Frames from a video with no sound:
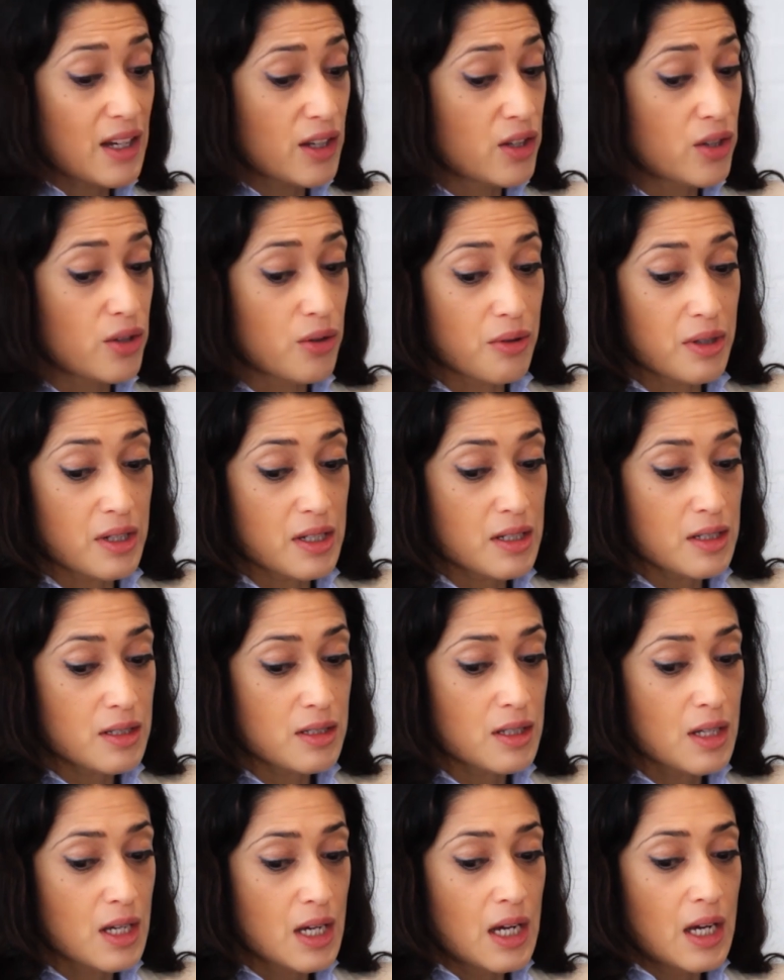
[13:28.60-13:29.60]
and
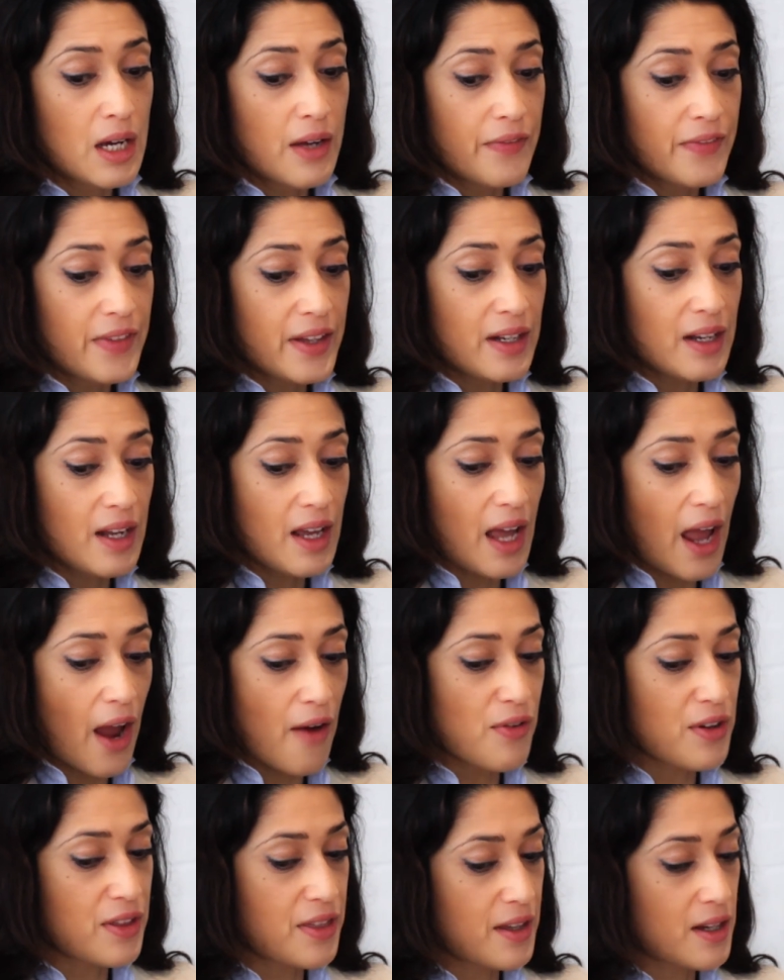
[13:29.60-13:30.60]
curious, then
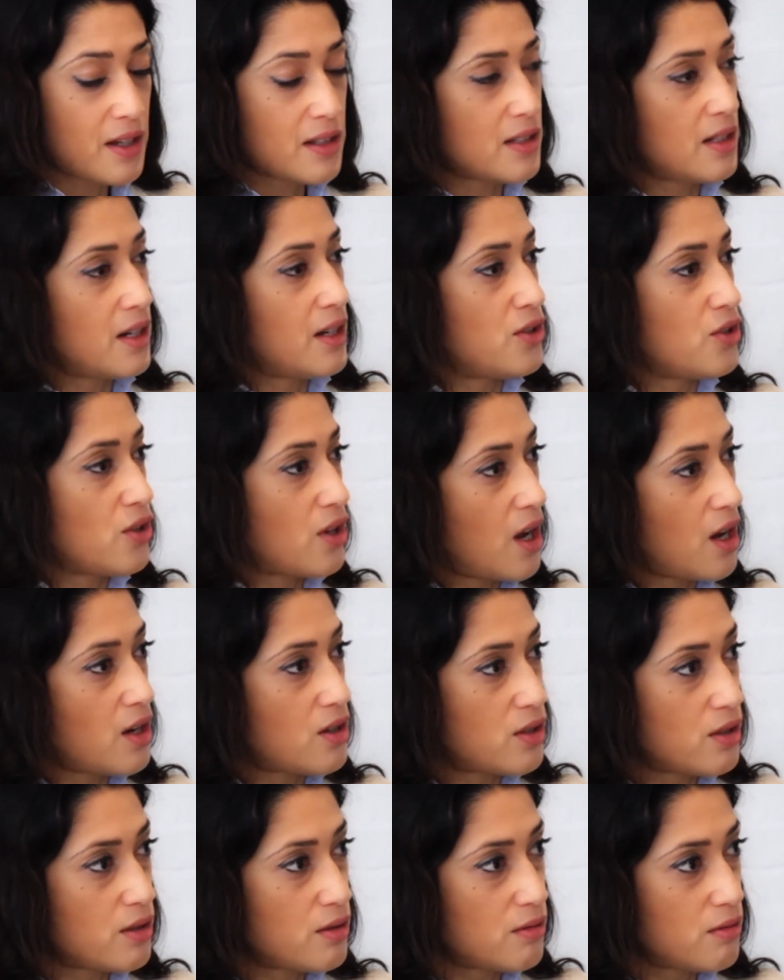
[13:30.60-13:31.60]
everything is an
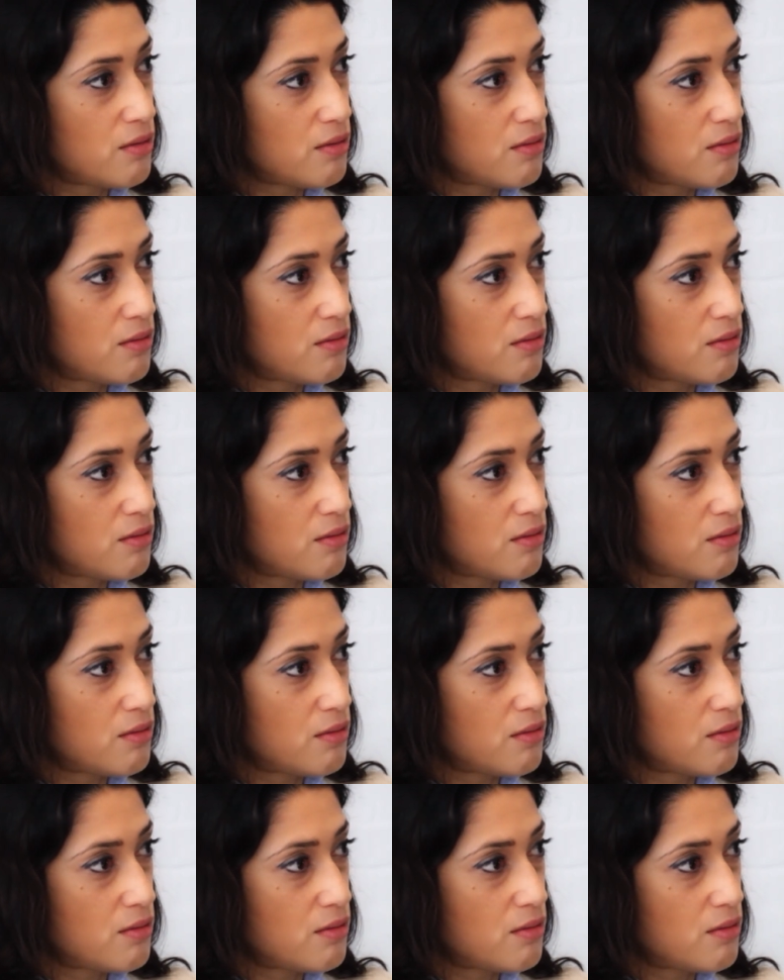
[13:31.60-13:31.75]
education.